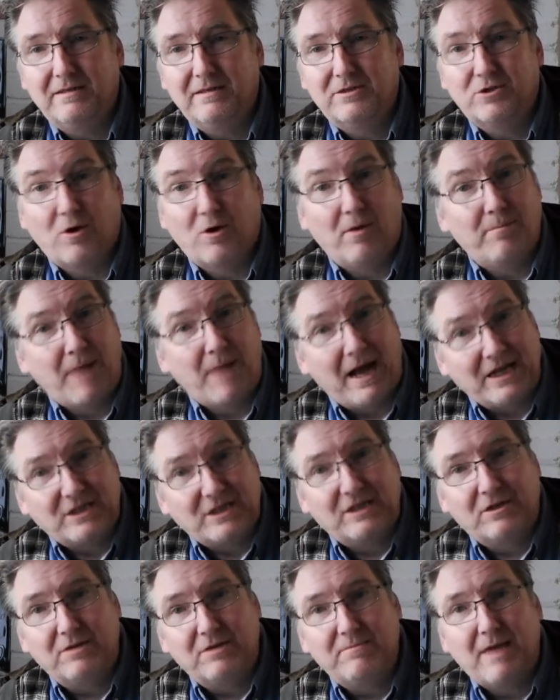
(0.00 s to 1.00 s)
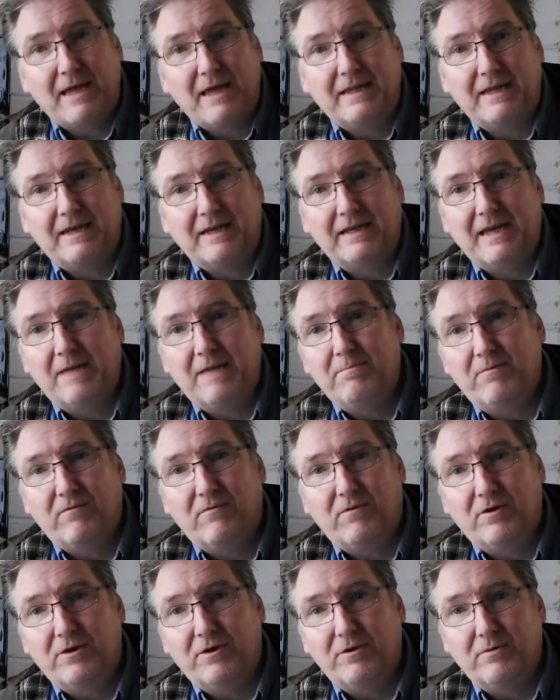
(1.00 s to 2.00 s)
So I'm actually going to make that again
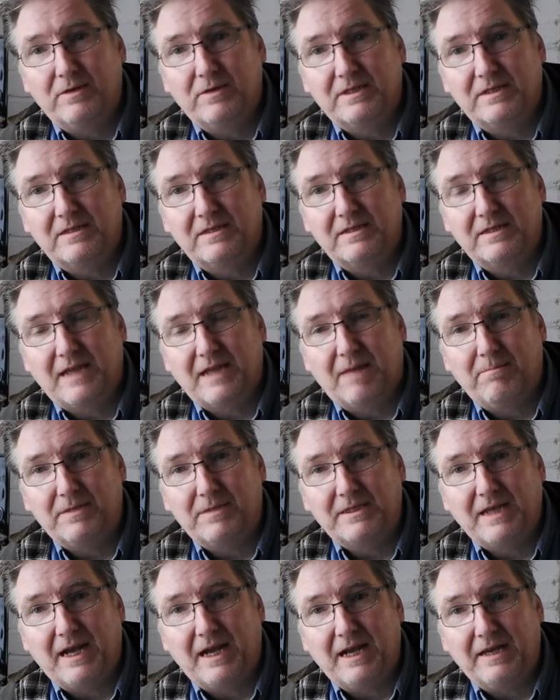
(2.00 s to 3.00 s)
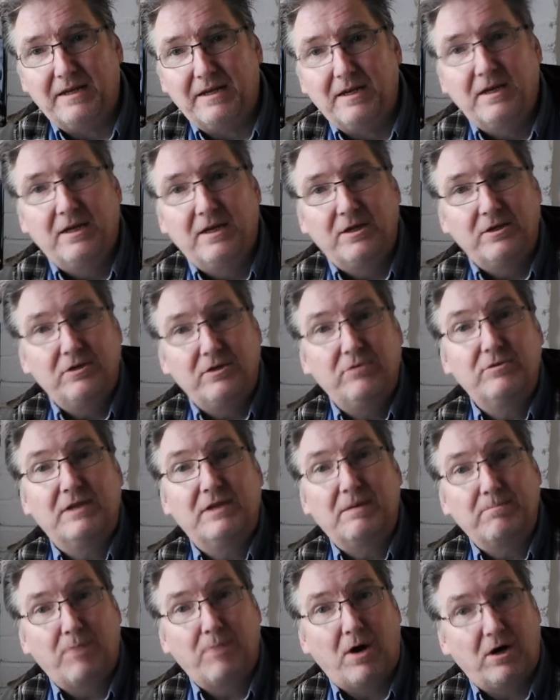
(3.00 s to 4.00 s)
before I do it side by side,
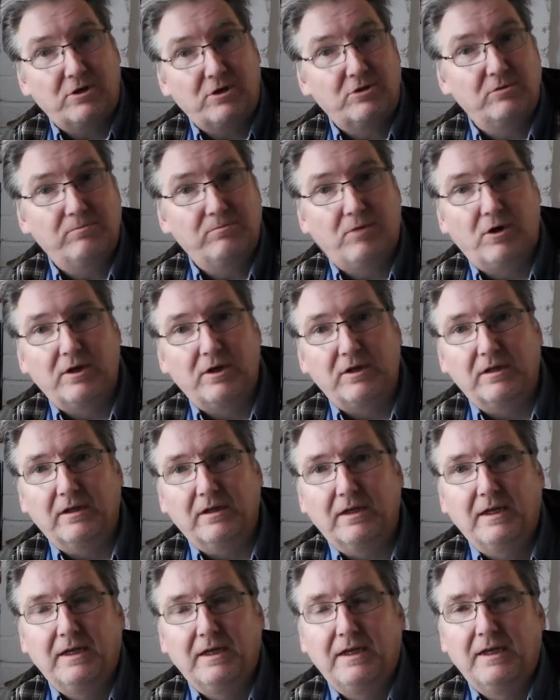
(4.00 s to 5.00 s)
using partial boil.